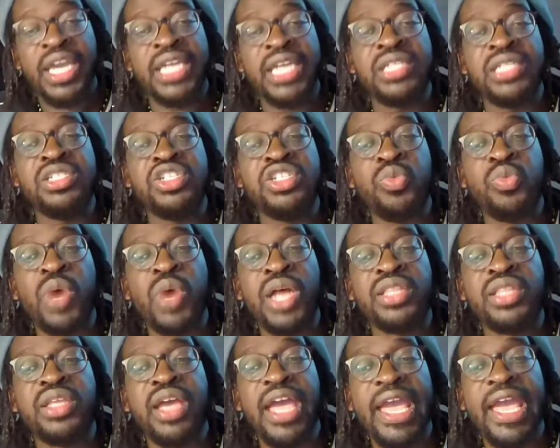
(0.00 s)
India
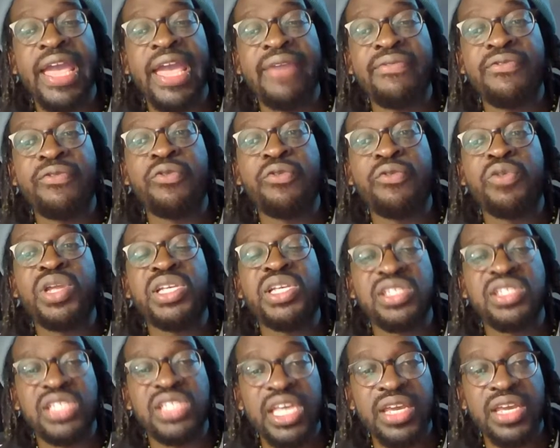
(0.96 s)
won every
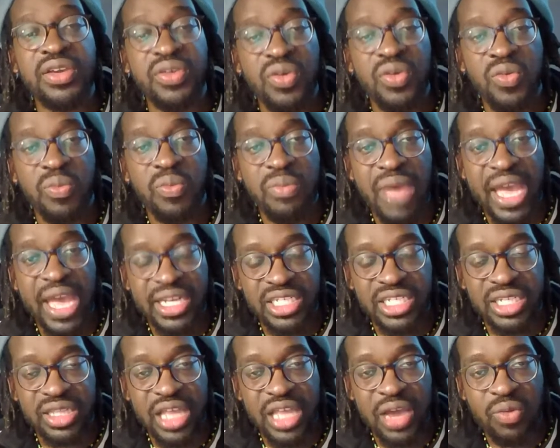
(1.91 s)
single
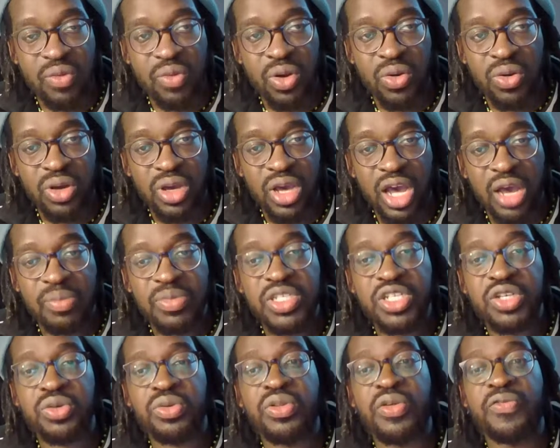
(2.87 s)
match in that World
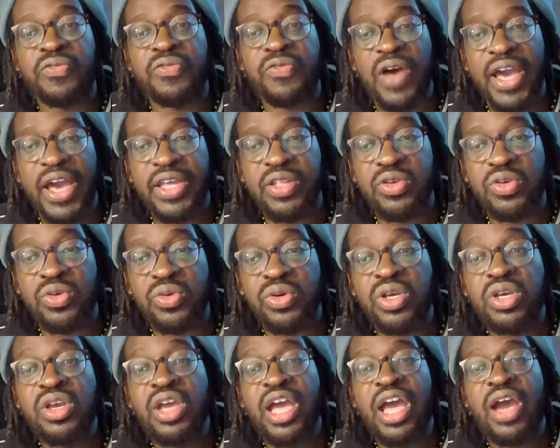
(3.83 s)
Cup till the
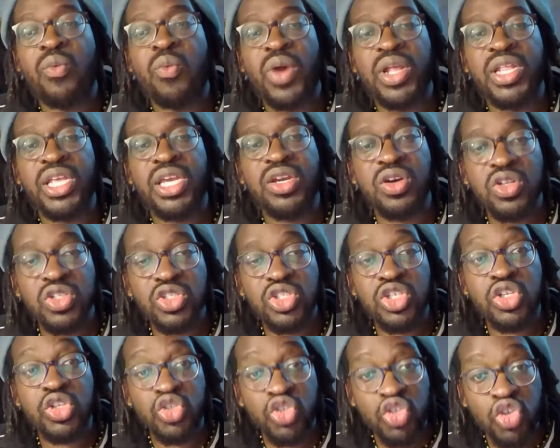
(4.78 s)
final. And when it got
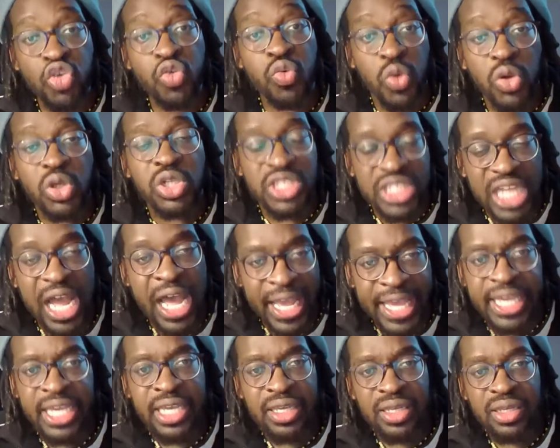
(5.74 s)
to do or
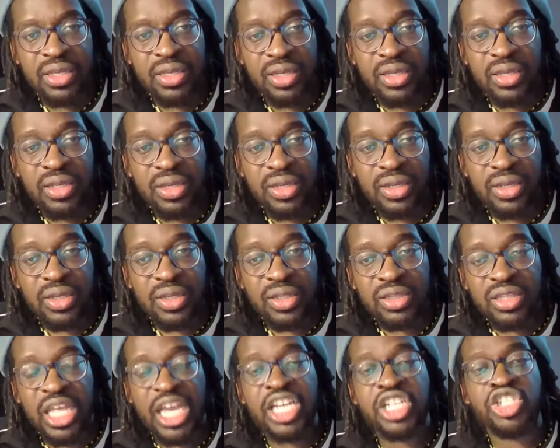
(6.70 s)
die,
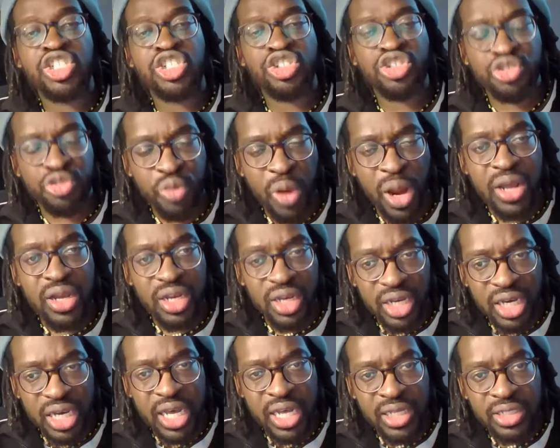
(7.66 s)
they
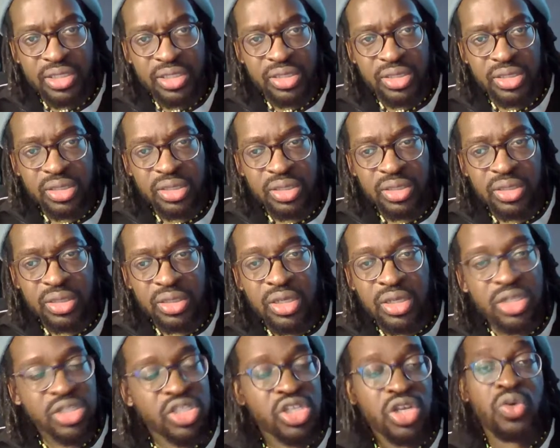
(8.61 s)
shrunk, cuz.
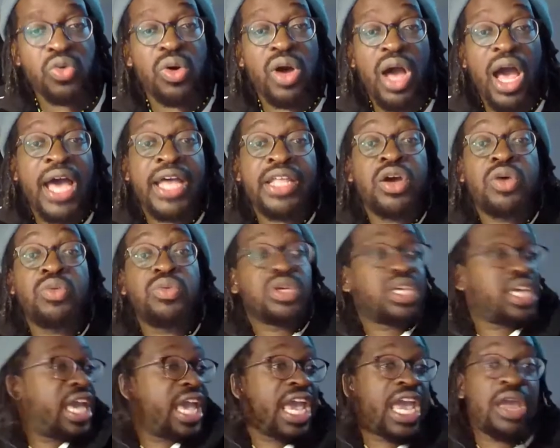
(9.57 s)
So I
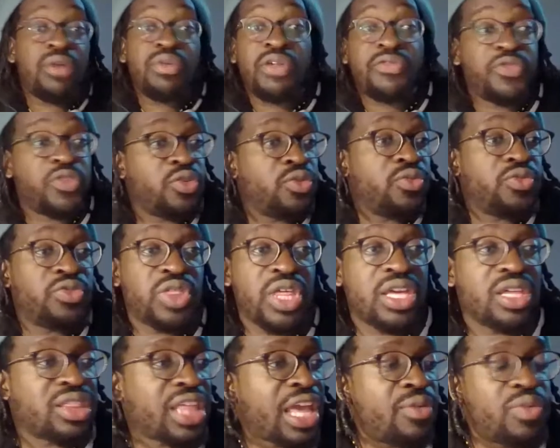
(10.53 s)
don't care if you
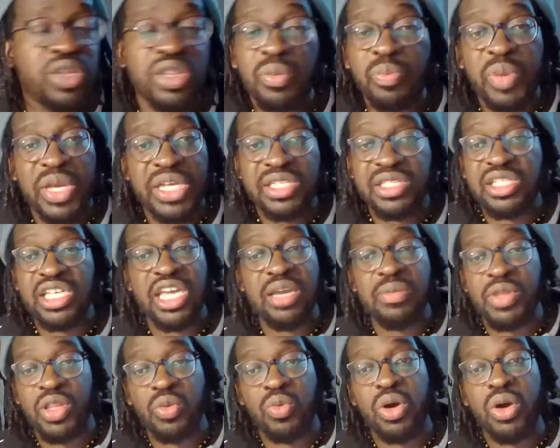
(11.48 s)
think they were the best
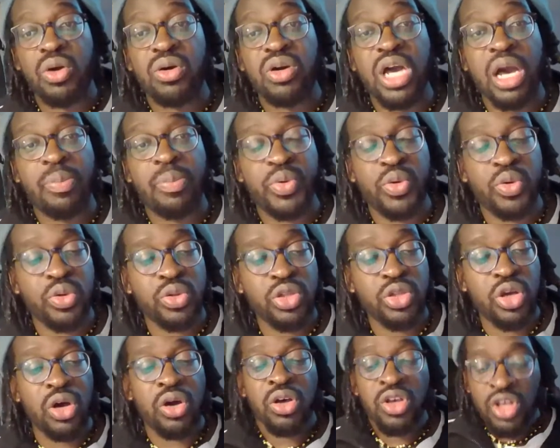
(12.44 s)
team in the World Cup or
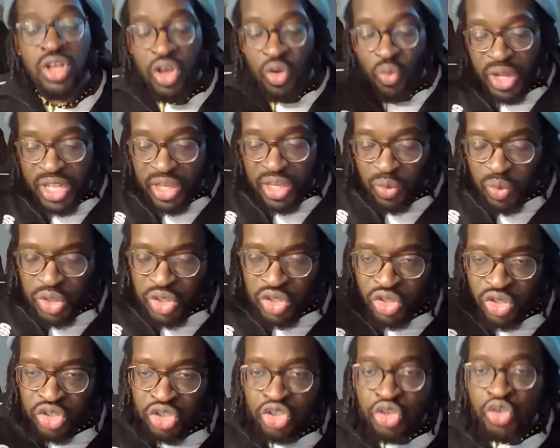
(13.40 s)
not. When it
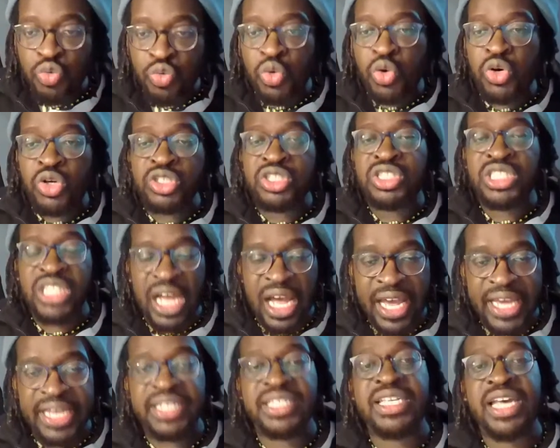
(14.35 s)
was do or
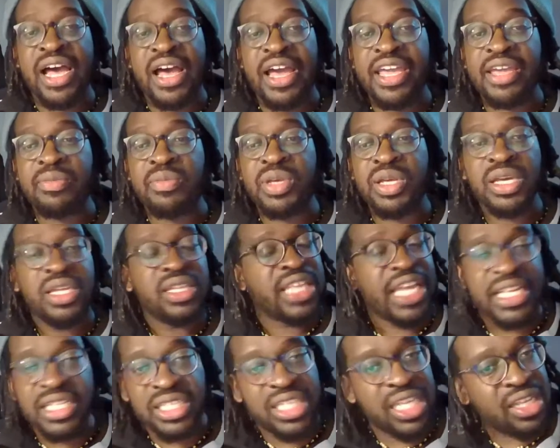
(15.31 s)
die time,
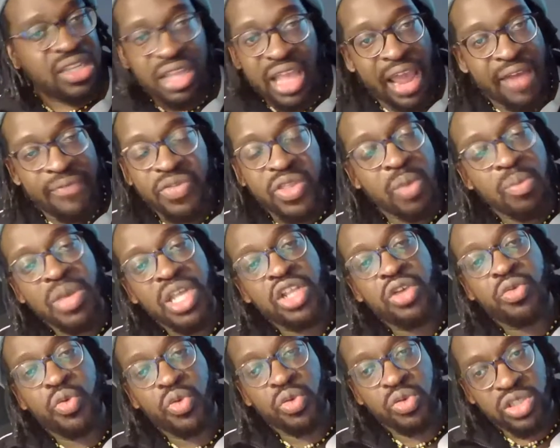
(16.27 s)
they didn't have the
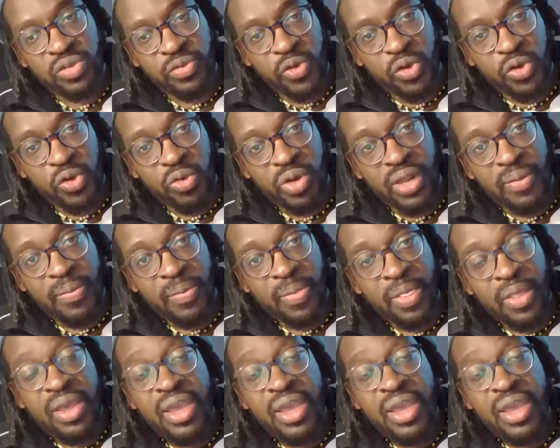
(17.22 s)
minerals for it.